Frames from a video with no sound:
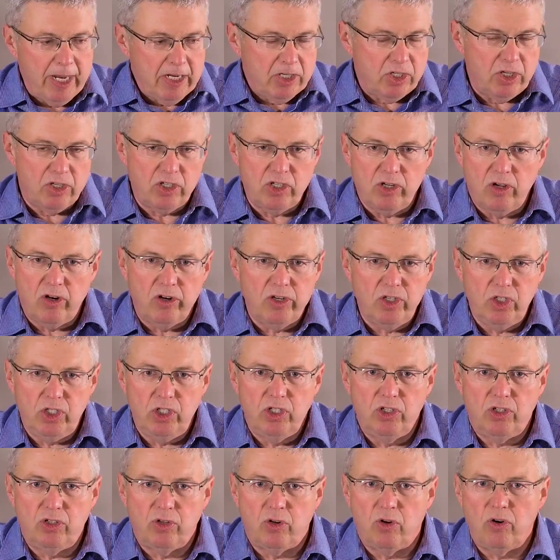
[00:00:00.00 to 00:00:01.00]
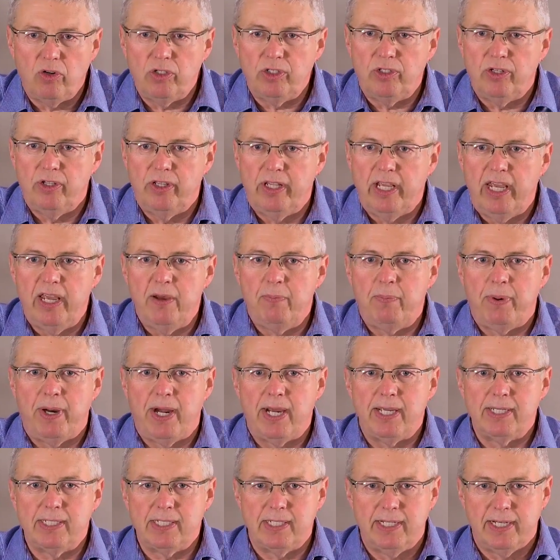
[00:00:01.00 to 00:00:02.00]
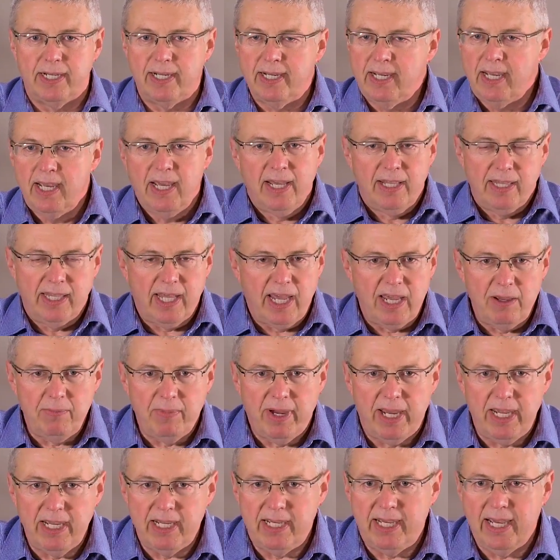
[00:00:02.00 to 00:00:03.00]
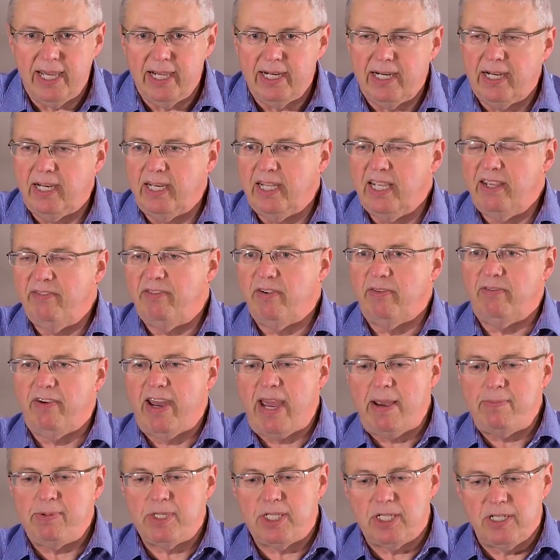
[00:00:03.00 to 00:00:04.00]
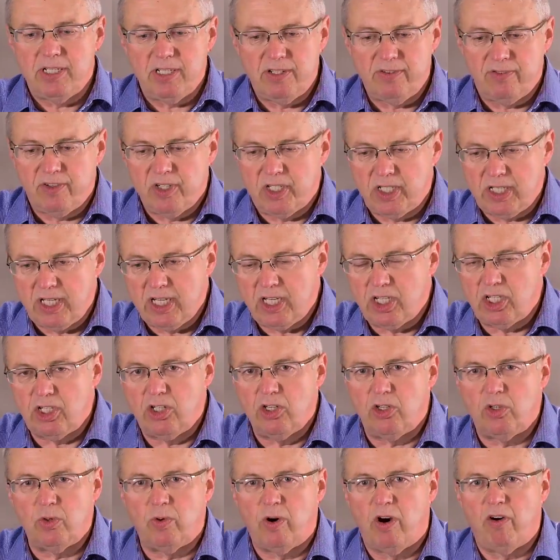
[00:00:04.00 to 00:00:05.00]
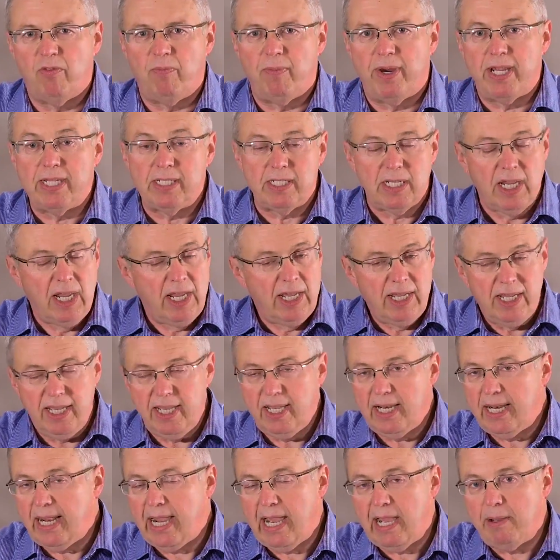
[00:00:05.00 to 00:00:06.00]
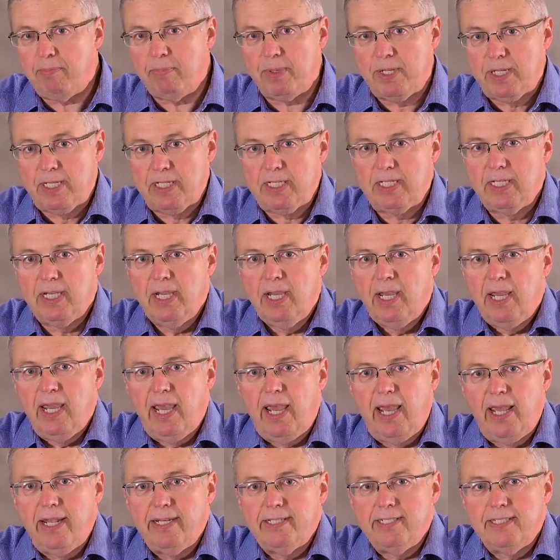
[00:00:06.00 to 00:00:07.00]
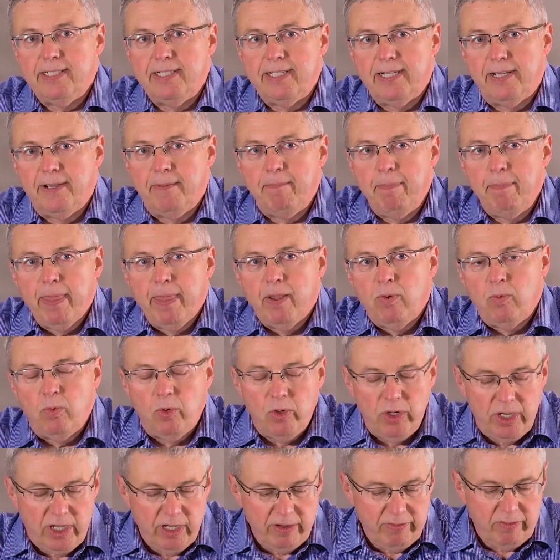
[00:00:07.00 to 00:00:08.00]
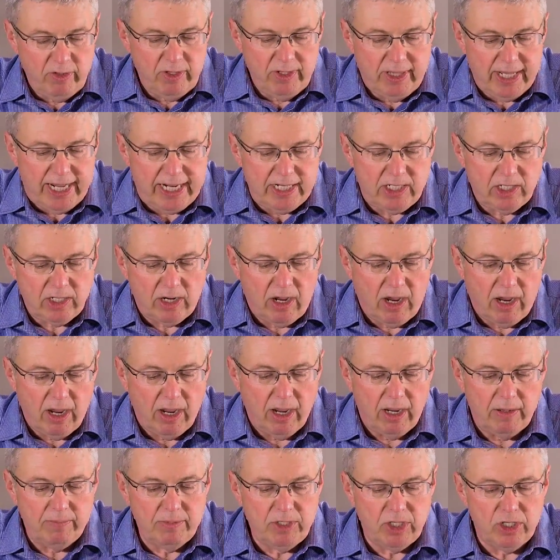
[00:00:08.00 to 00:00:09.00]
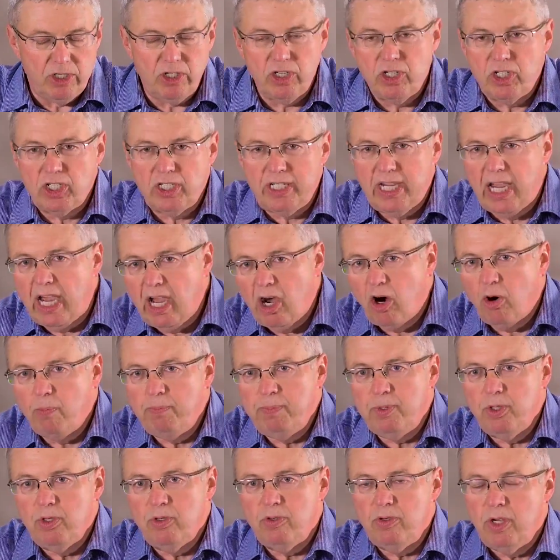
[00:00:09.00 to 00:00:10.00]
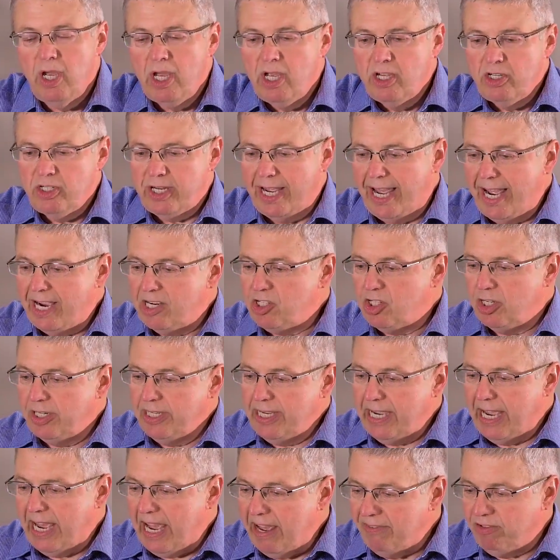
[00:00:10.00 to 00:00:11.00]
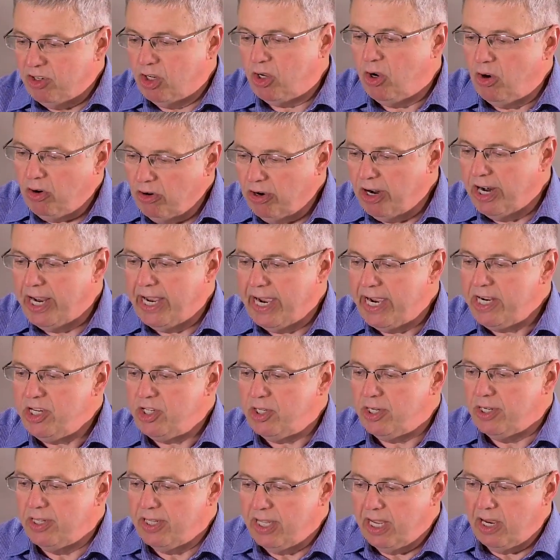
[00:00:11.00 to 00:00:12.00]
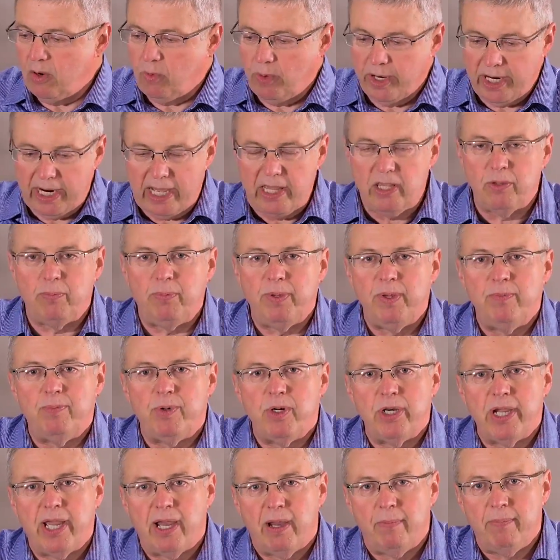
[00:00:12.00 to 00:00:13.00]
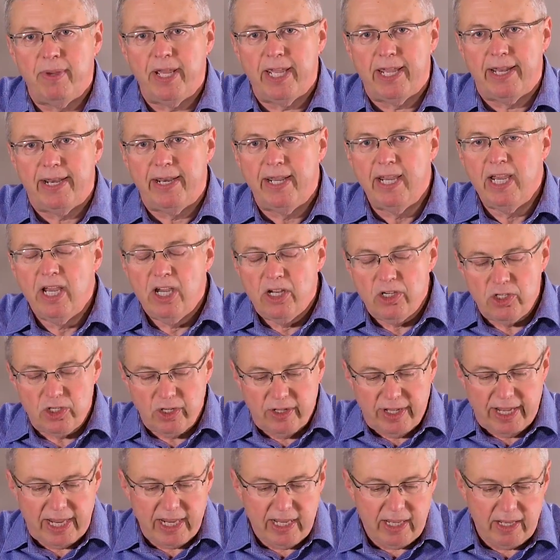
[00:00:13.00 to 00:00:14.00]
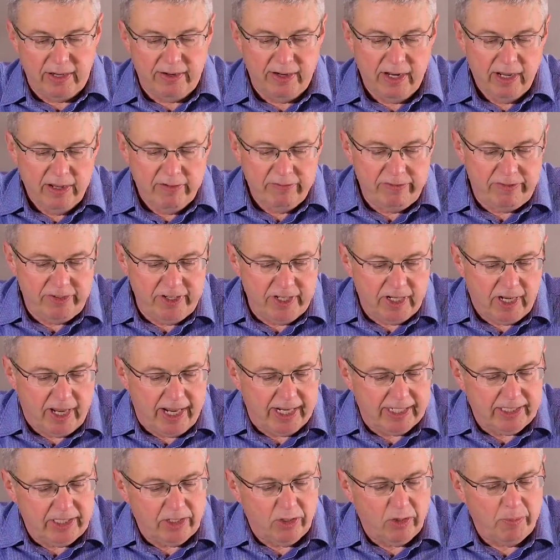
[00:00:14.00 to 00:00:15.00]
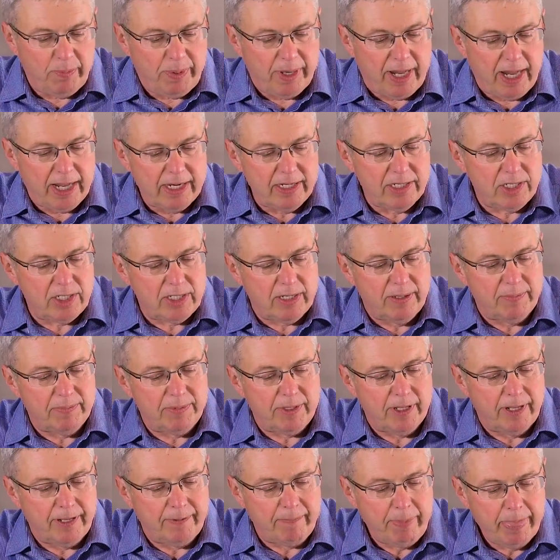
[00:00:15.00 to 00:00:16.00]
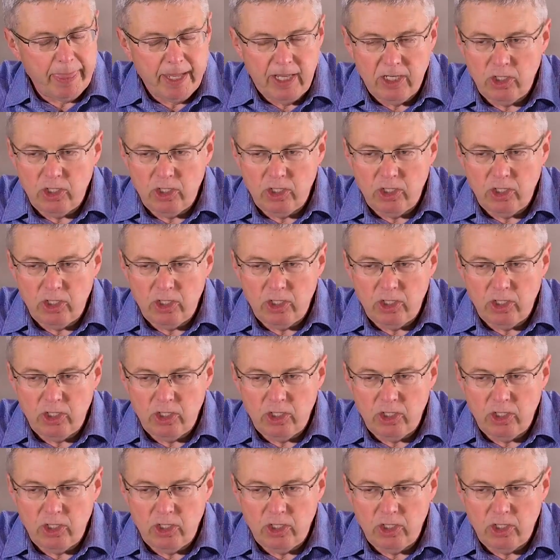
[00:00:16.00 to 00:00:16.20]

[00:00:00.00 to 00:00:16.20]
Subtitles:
So as long as you talk to their pastor, they may get a leave of absence for 6 to 12 months. It happens. And we'll give you that time to help you to actually have a congregation there when other people come in, so they can feel like they're a part of something.